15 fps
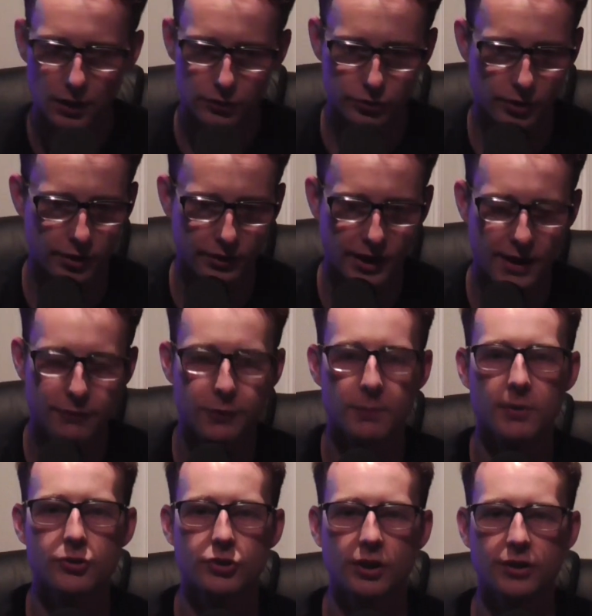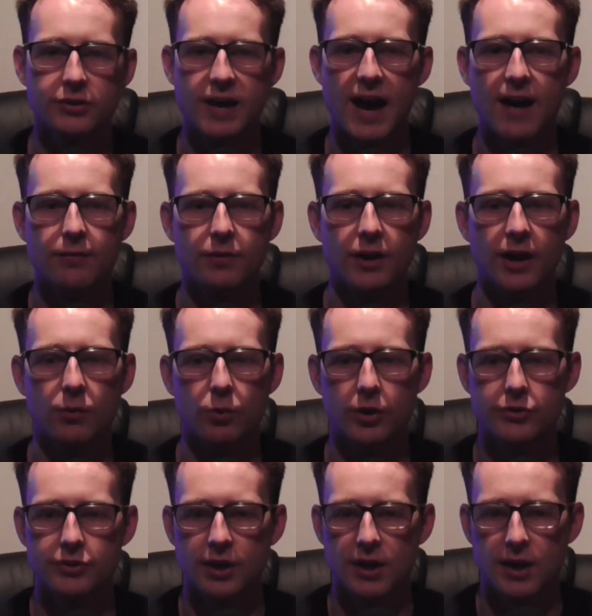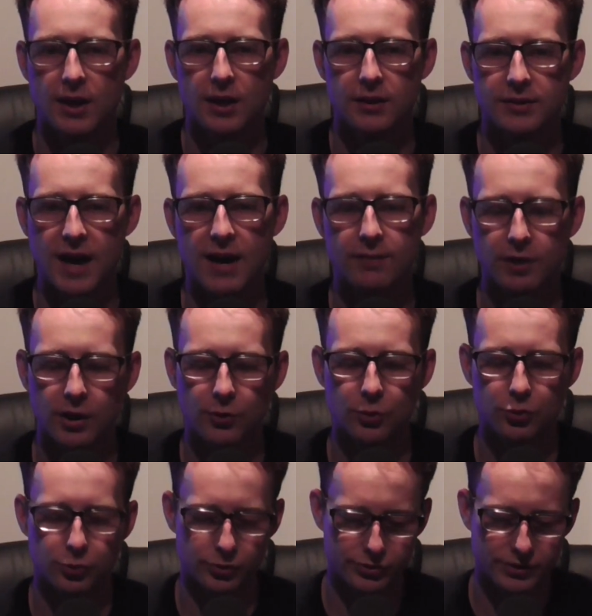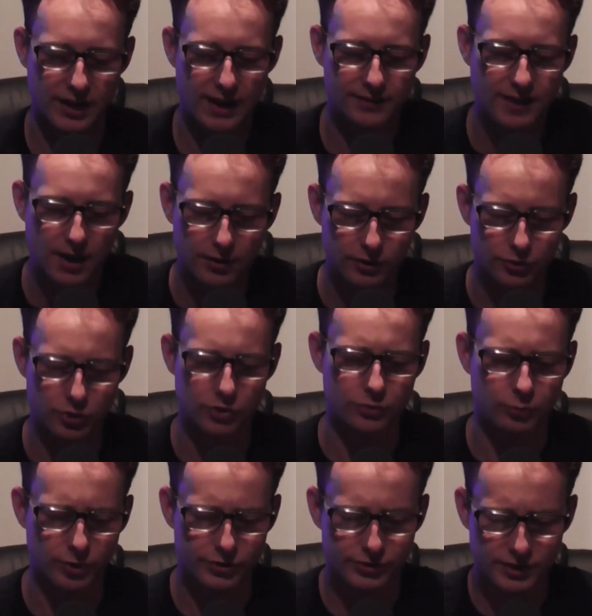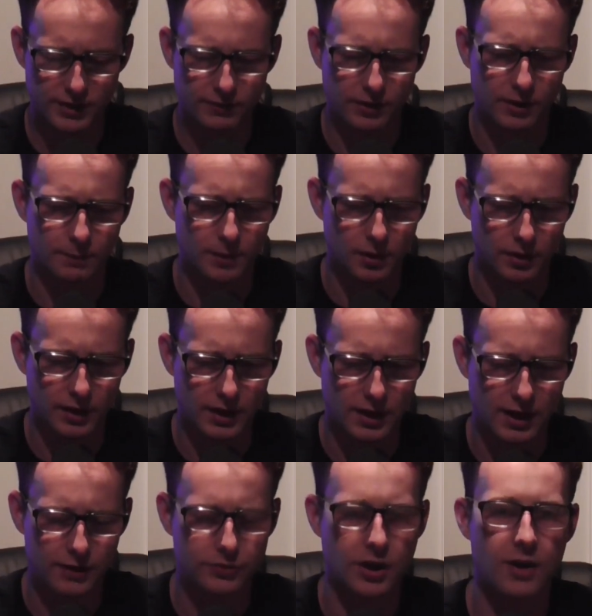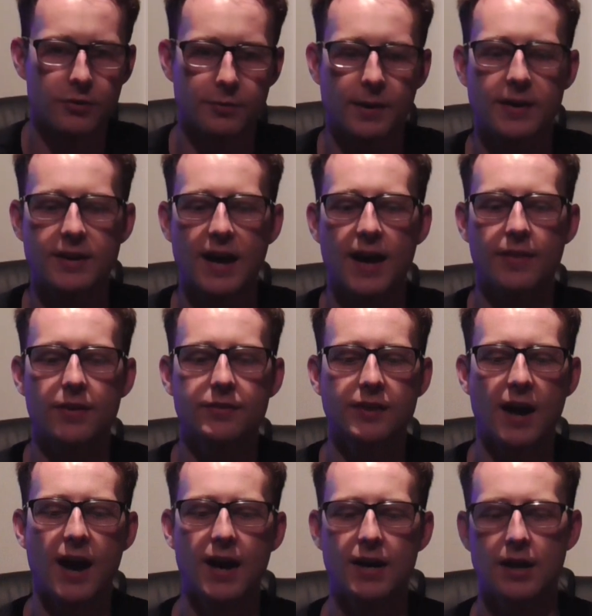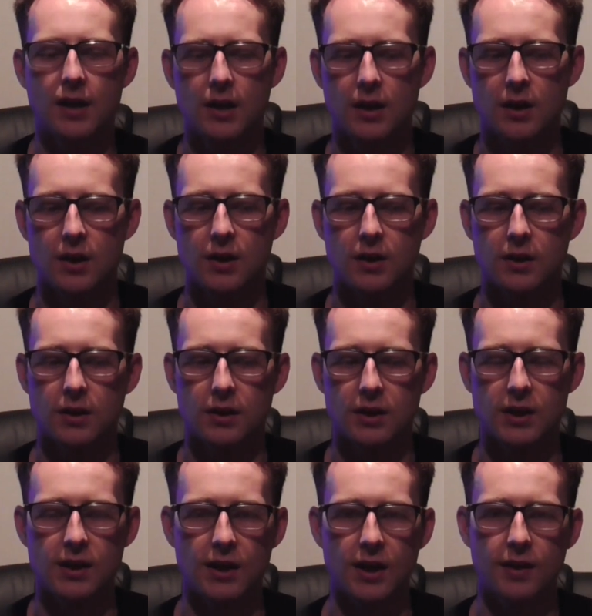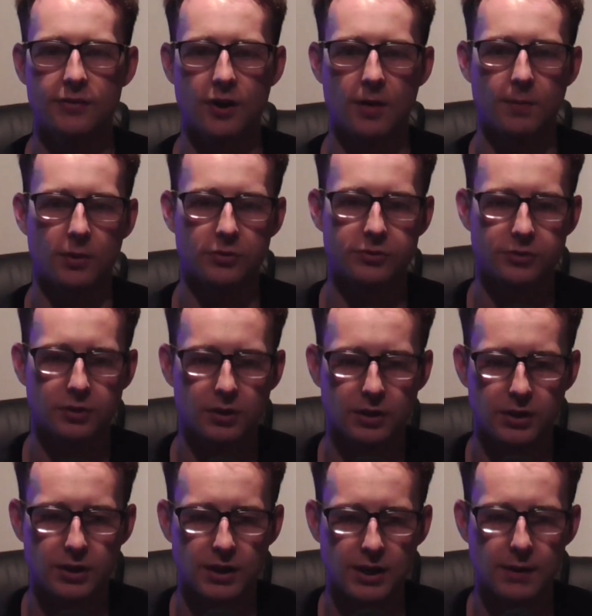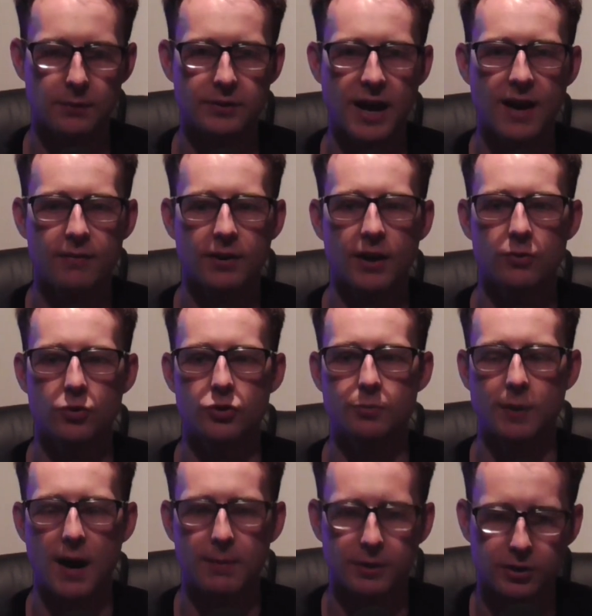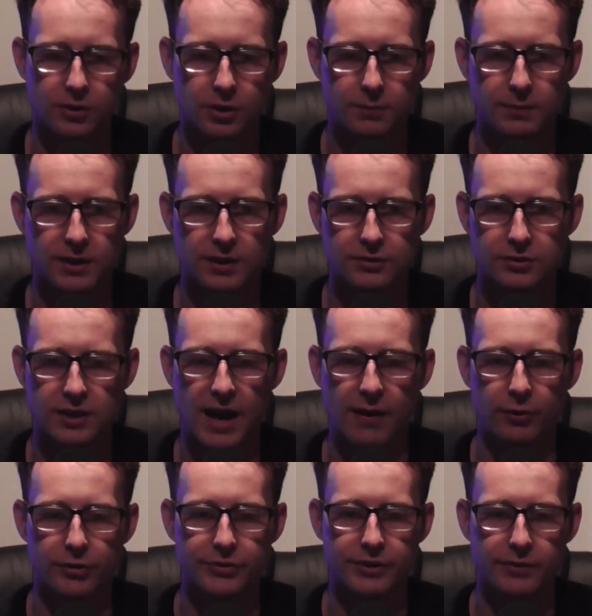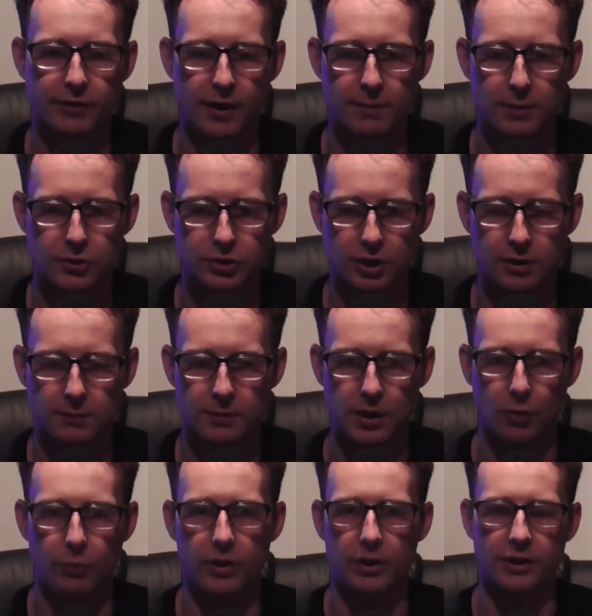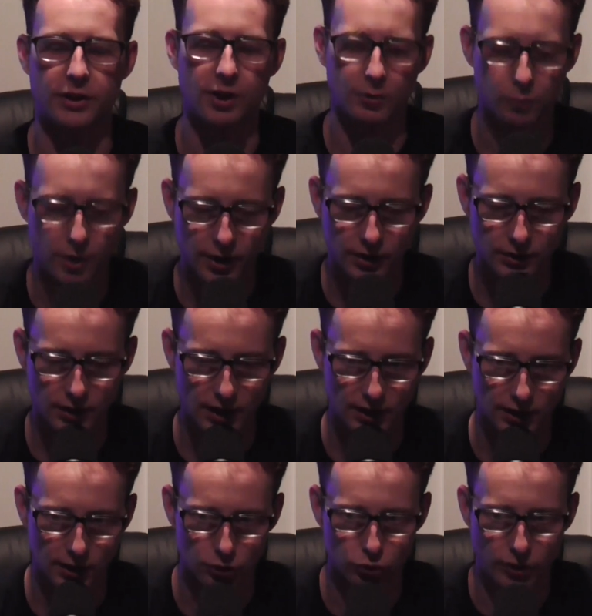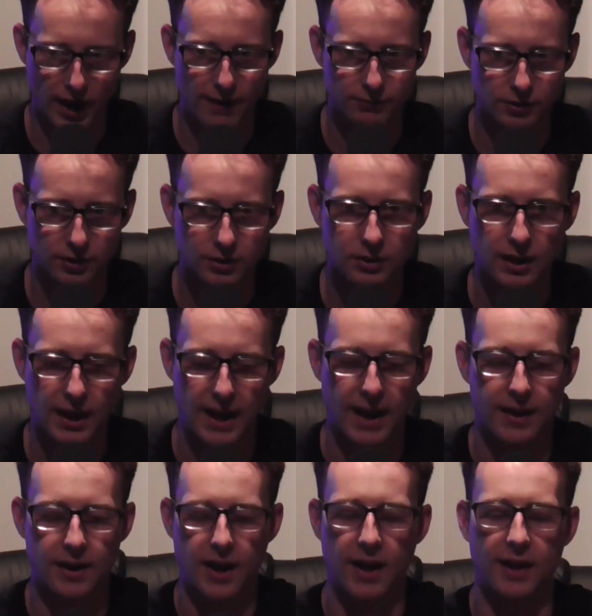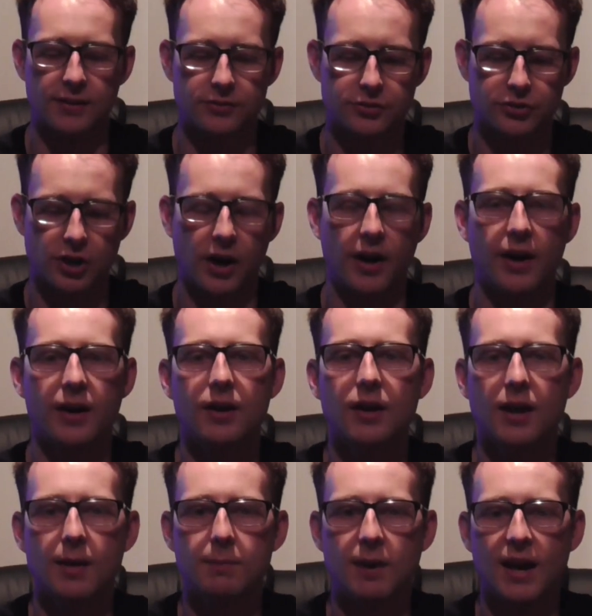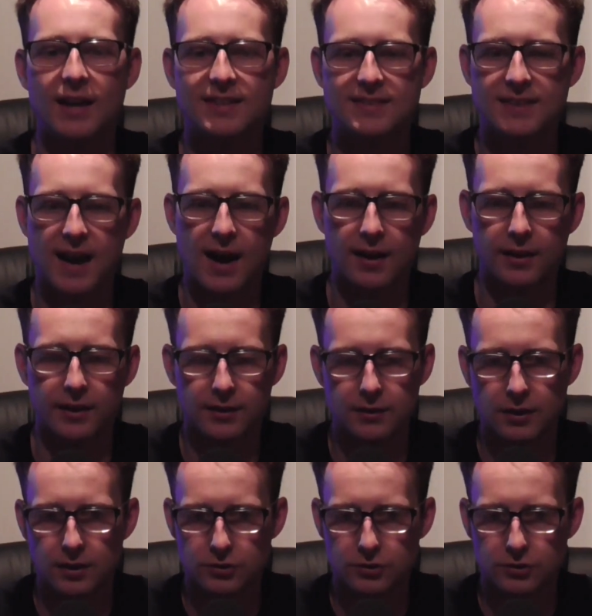So another guy from Michigan, Donovan Edwards. Donovan Edwards, what stands out is his receiving ability, and I talk with my dad, this guy Donovan Edwards probably could be a slot receiver at Michigan and be a really good one and get drafted and start and be a solid